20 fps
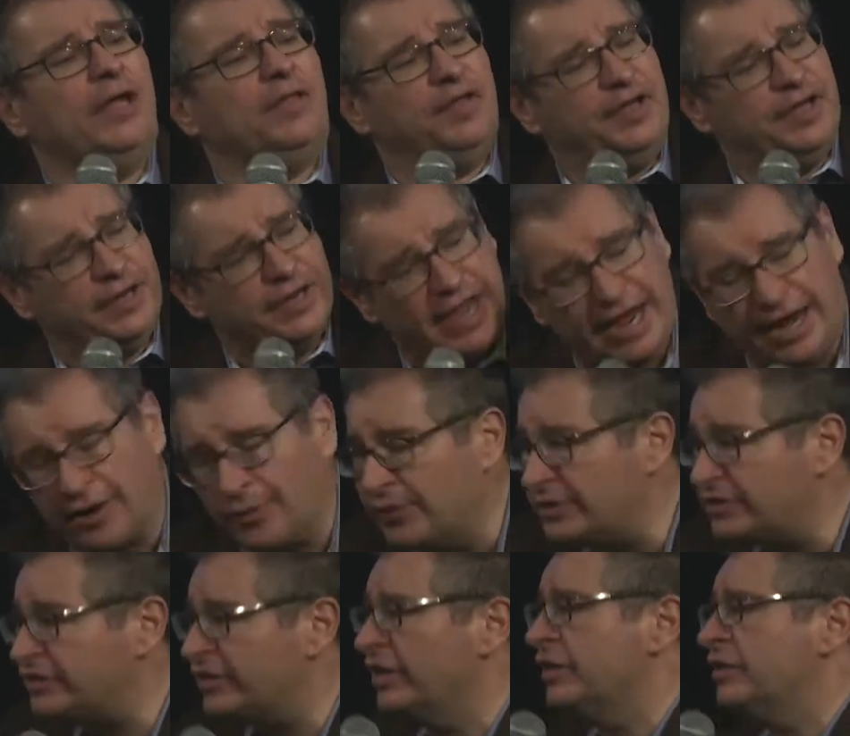the
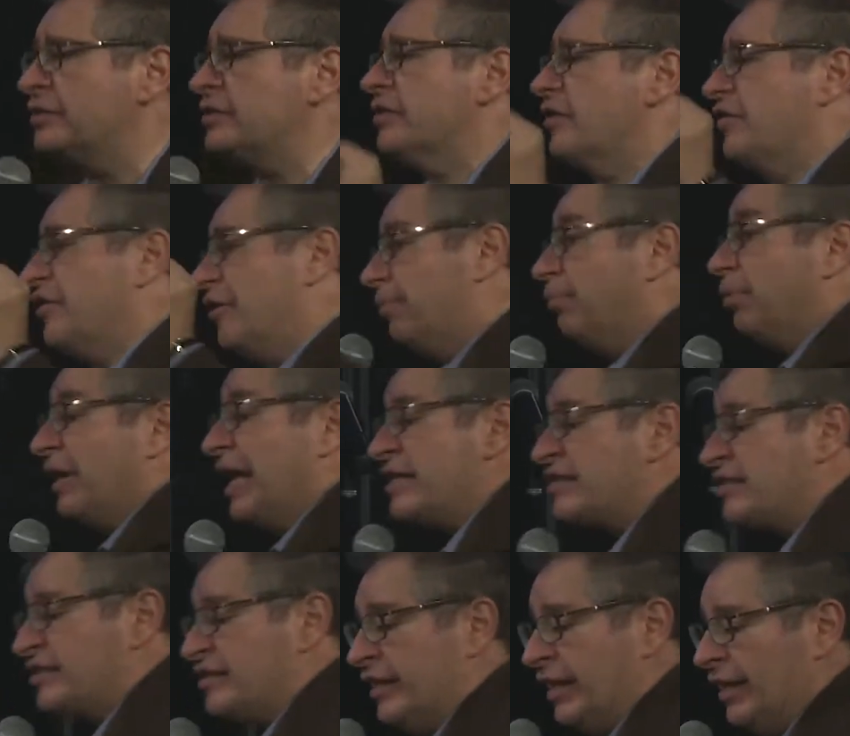inheritance, the
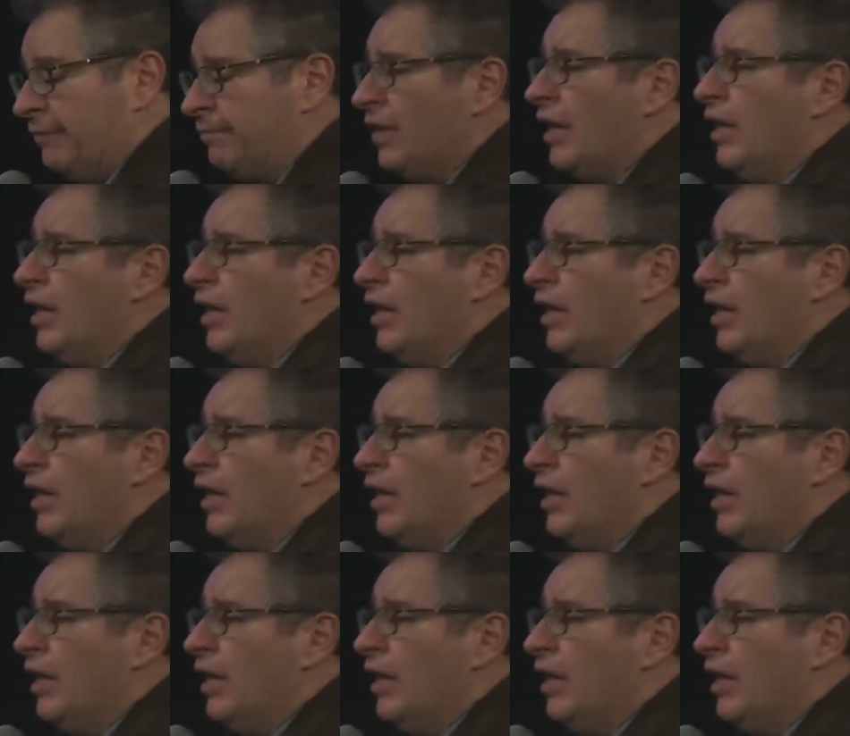blessing,